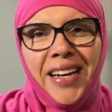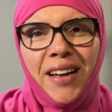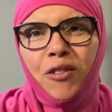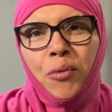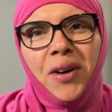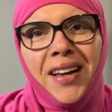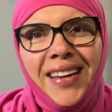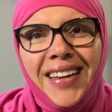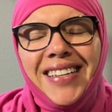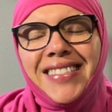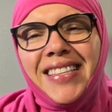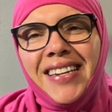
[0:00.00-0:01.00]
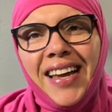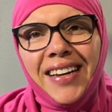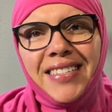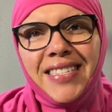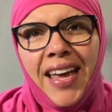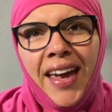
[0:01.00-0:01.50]
everyone. It's the
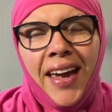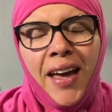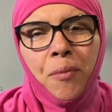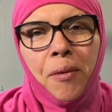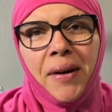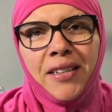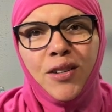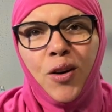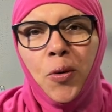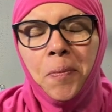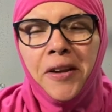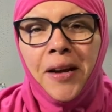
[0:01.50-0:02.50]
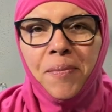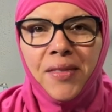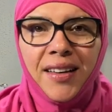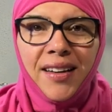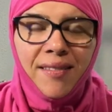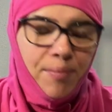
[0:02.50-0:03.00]
next day. I'm about to open up
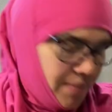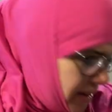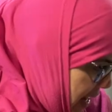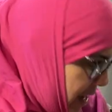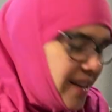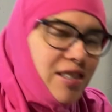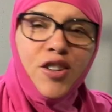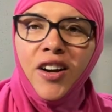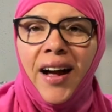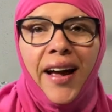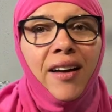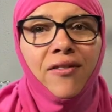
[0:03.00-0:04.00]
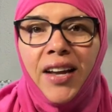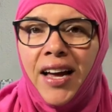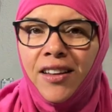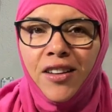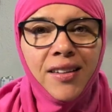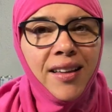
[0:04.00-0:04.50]
the canister. I have
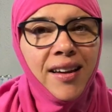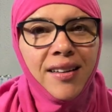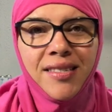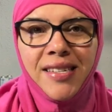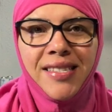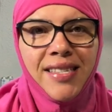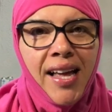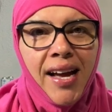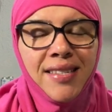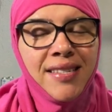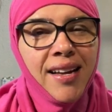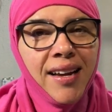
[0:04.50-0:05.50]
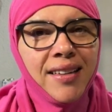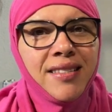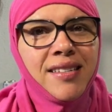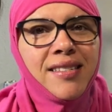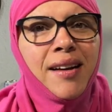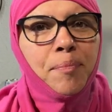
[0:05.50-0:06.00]
not looked at it since last night,
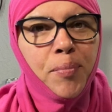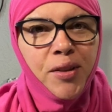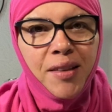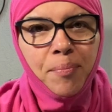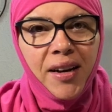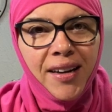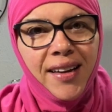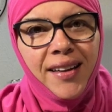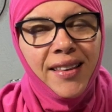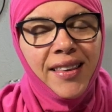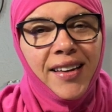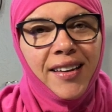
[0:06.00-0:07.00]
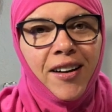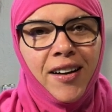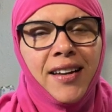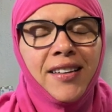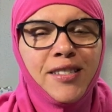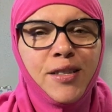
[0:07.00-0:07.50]
since I put the bucket lid
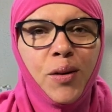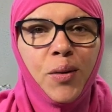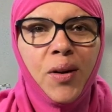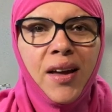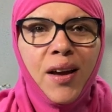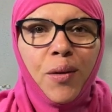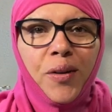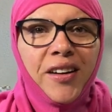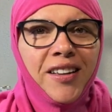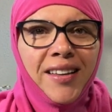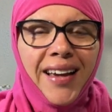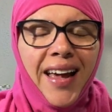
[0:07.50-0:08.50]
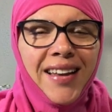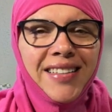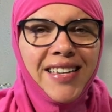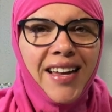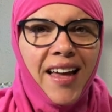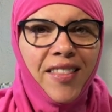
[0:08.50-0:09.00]
on. So we're gonna look at it
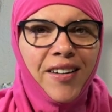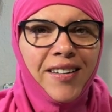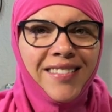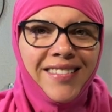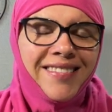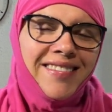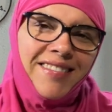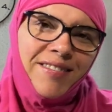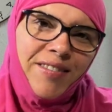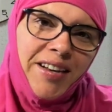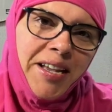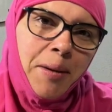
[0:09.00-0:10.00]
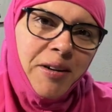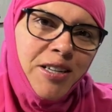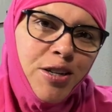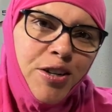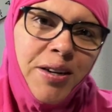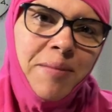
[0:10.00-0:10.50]
together. Ready? I'm going to
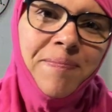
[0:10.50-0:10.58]
show you.